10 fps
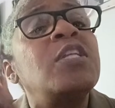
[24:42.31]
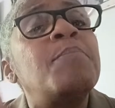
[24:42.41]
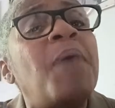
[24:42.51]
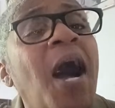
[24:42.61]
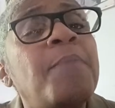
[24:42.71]
The
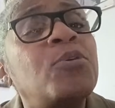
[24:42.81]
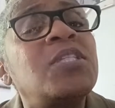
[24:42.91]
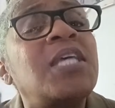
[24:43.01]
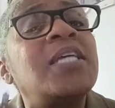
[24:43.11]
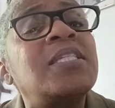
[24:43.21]
Bible
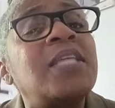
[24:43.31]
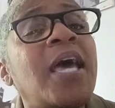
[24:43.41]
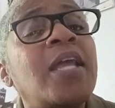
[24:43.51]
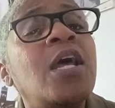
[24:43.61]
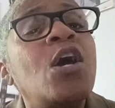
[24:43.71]
says
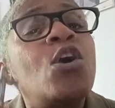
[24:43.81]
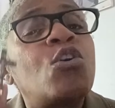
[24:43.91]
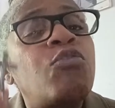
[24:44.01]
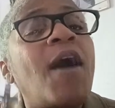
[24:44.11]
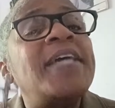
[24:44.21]
that
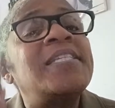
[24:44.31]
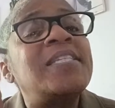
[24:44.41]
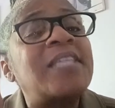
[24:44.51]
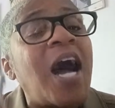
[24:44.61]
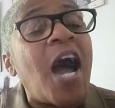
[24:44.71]

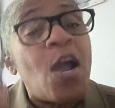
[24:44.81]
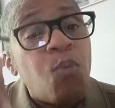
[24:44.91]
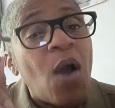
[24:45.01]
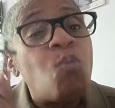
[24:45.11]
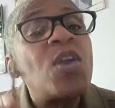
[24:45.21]
Christ died
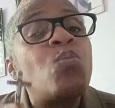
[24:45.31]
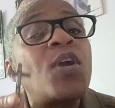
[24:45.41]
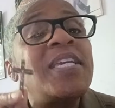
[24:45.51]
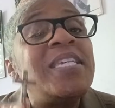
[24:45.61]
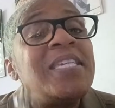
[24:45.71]
while we were
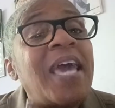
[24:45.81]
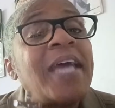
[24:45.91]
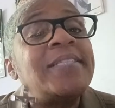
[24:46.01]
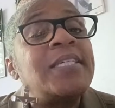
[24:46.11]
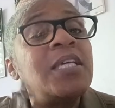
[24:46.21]

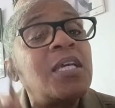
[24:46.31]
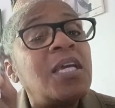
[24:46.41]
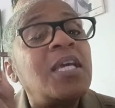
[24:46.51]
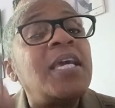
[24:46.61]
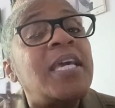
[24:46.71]
yet
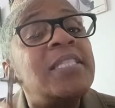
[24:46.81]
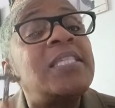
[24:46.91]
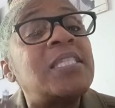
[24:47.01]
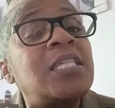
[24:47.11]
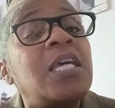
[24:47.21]
in
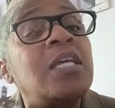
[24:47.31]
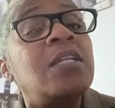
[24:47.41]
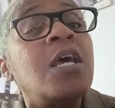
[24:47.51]
sin.